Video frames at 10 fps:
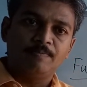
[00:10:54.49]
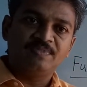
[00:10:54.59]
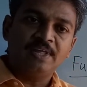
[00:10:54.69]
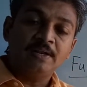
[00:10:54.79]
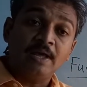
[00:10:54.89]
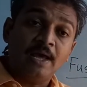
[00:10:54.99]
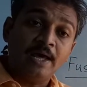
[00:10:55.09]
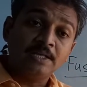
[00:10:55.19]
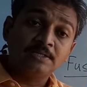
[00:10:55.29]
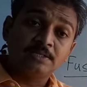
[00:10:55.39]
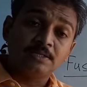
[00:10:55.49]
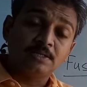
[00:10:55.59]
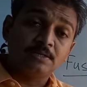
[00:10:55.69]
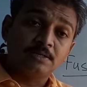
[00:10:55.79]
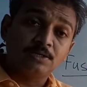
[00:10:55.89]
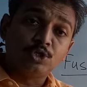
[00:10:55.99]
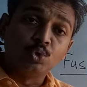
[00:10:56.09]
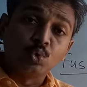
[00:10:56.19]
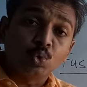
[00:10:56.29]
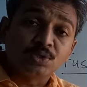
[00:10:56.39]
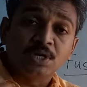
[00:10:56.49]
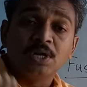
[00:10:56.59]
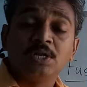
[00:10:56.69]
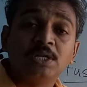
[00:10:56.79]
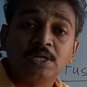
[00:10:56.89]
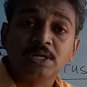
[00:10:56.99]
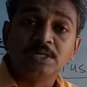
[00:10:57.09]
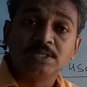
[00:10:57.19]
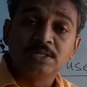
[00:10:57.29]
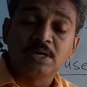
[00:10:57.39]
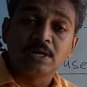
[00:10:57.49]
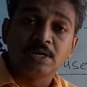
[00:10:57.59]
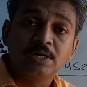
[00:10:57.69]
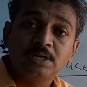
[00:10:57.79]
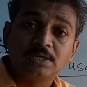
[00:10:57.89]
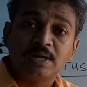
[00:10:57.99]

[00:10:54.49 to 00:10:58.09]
then as due to sudden increase in current,